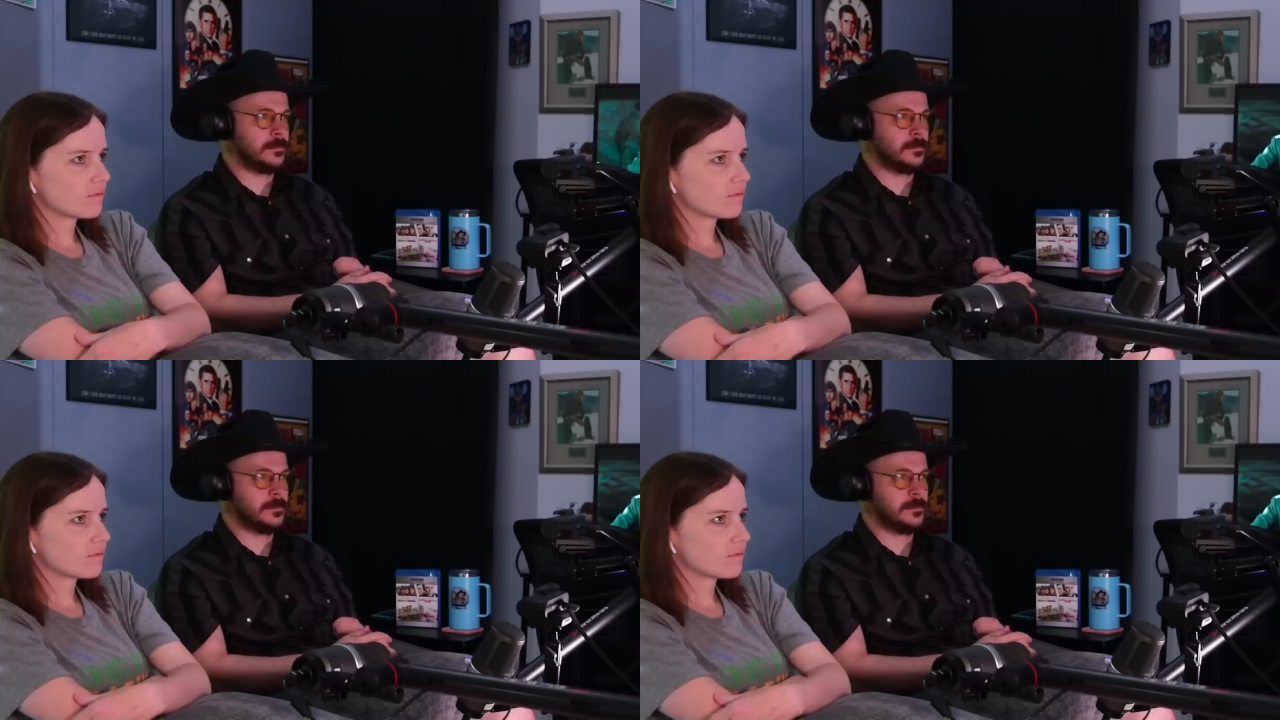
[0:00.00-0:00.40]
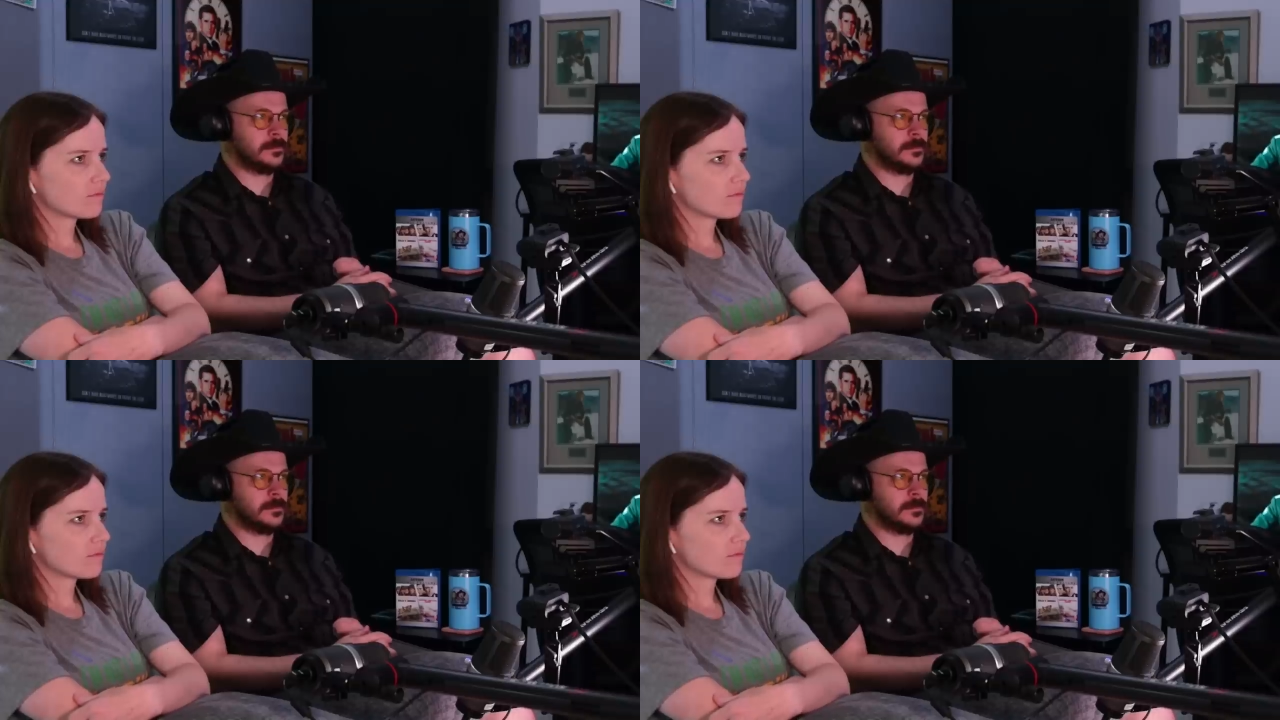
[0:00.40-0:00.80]

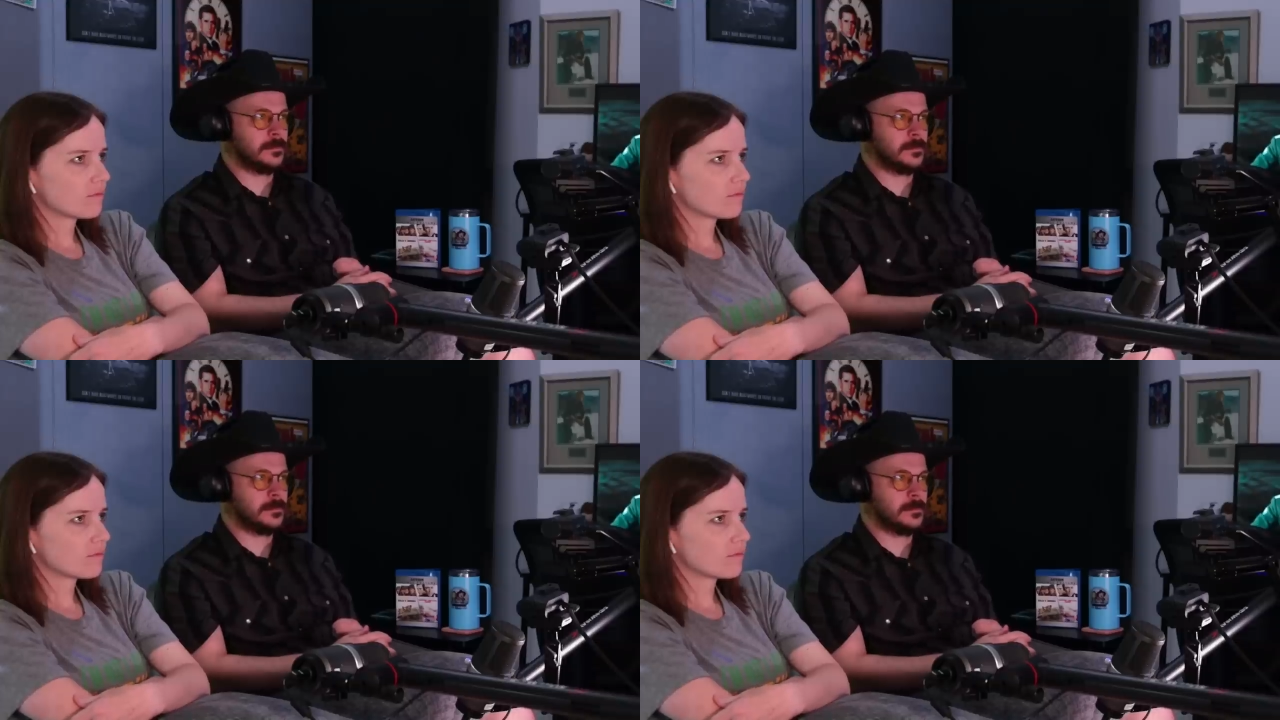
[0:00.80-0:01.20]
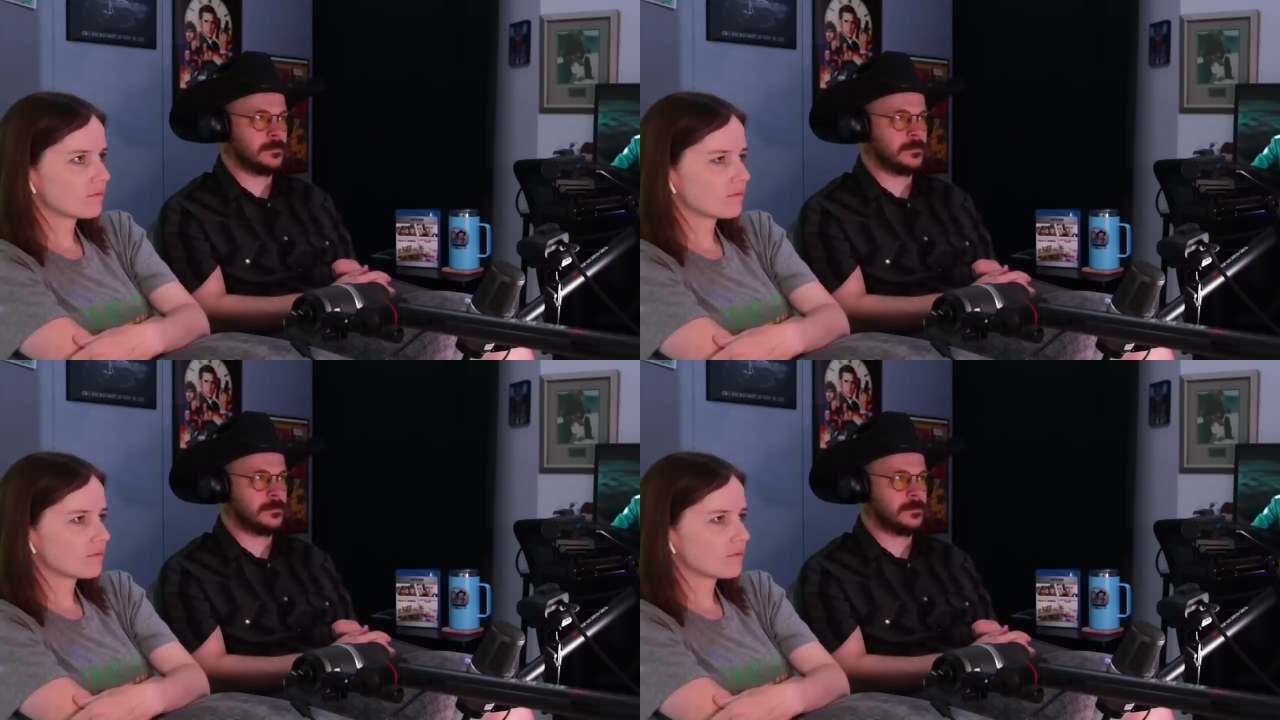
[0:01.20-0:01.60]

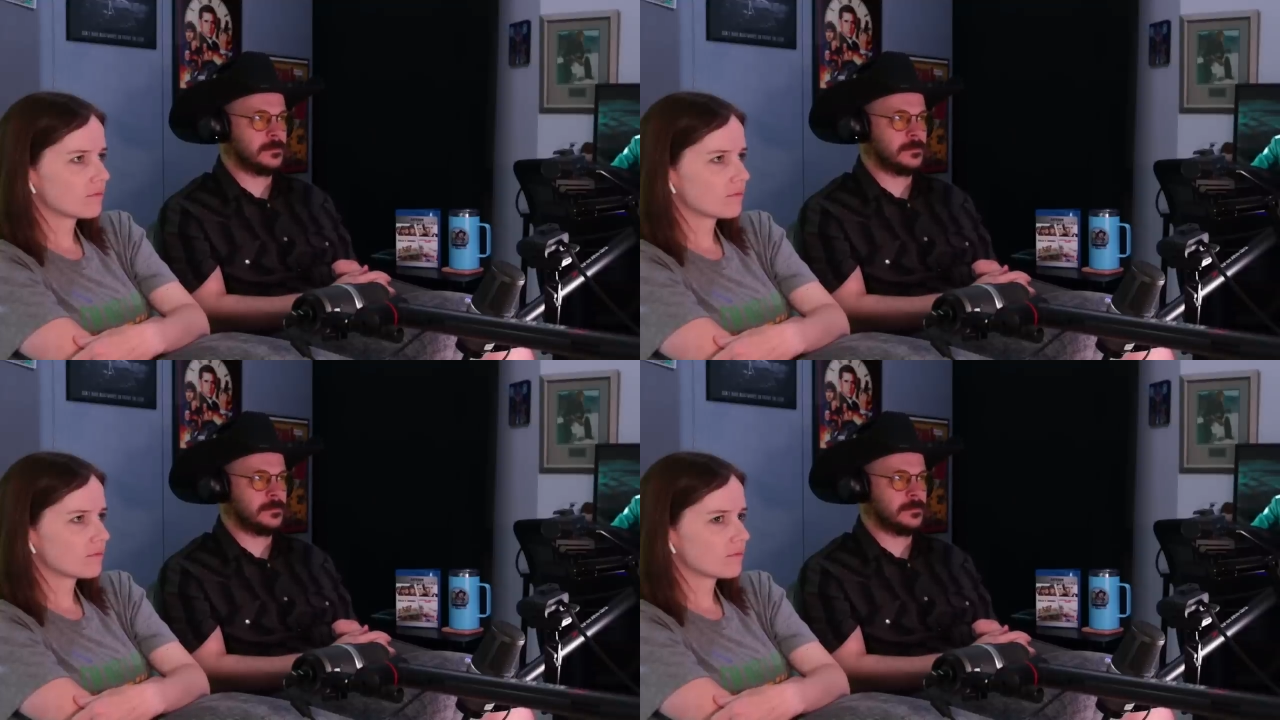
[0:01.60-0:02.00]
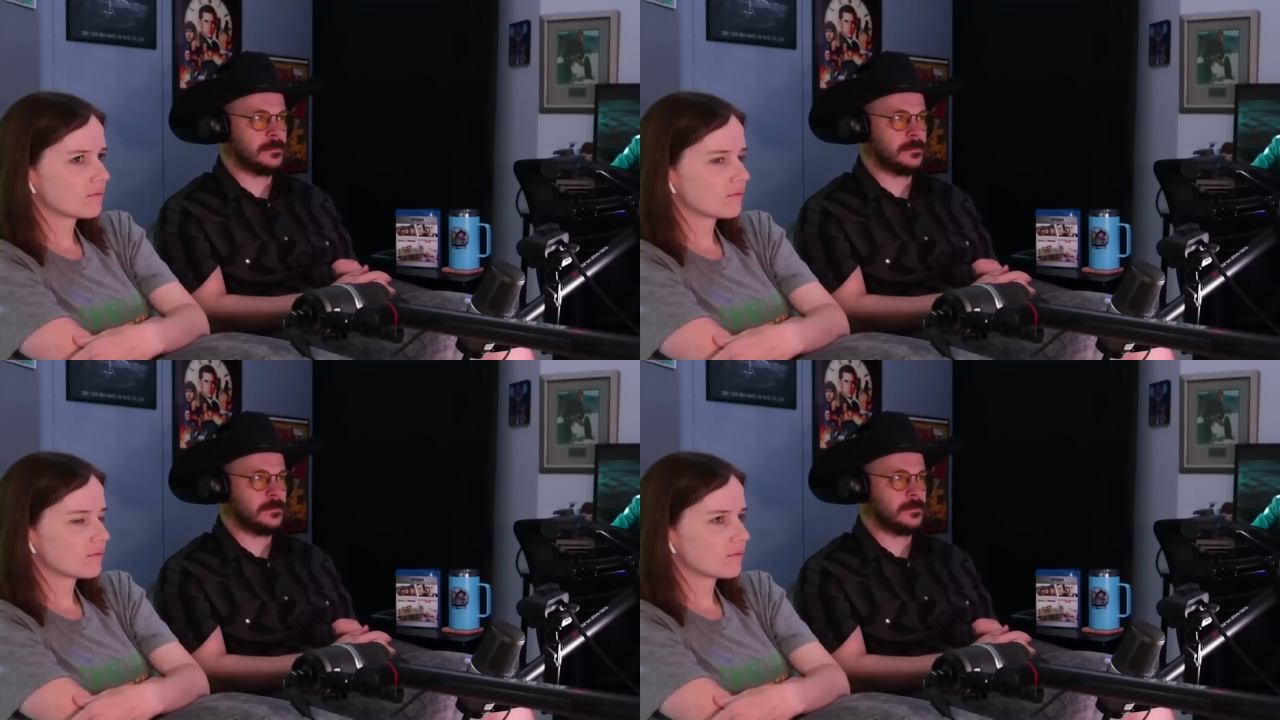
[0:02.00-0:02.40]

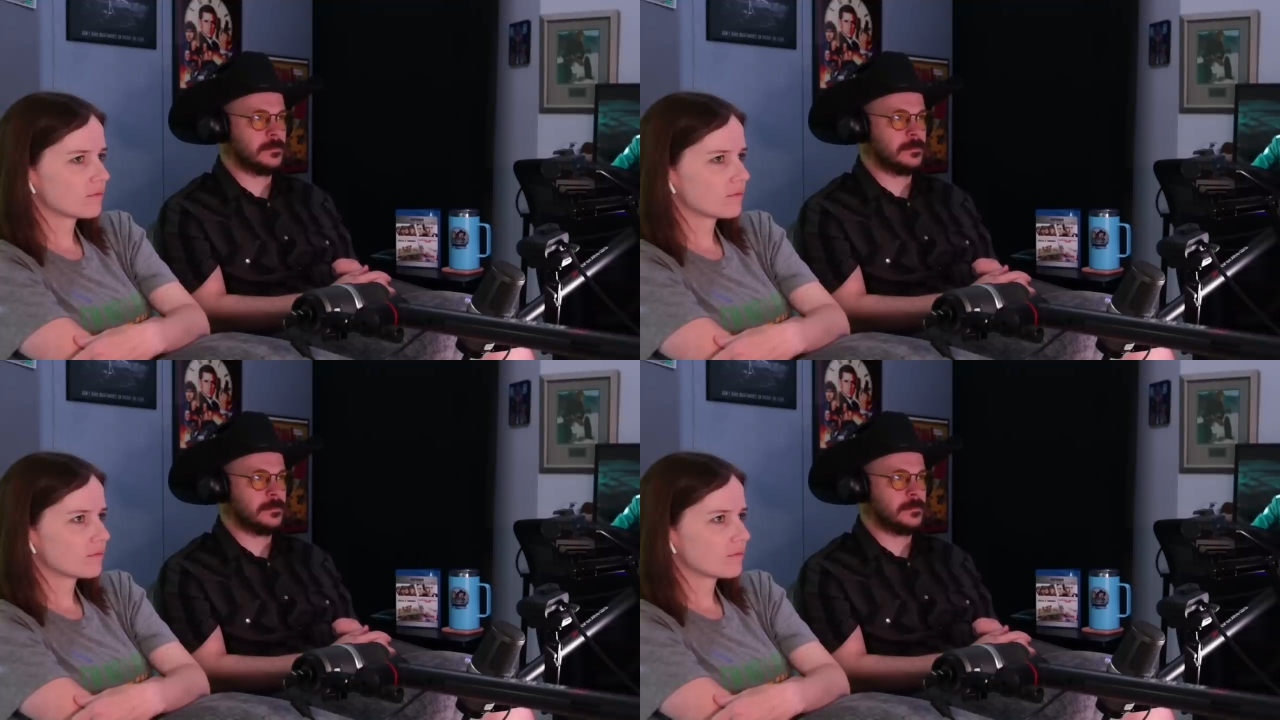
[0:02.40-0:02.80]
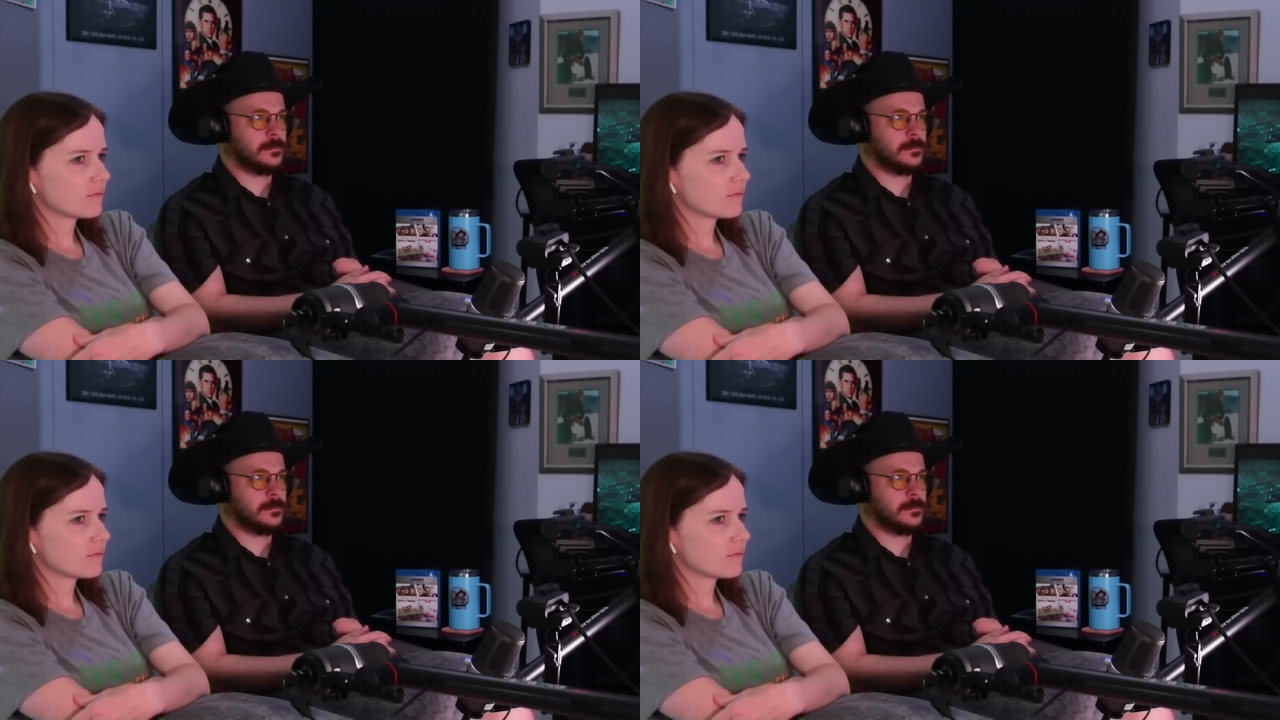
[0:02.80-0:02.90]
No one is speaking in this clip.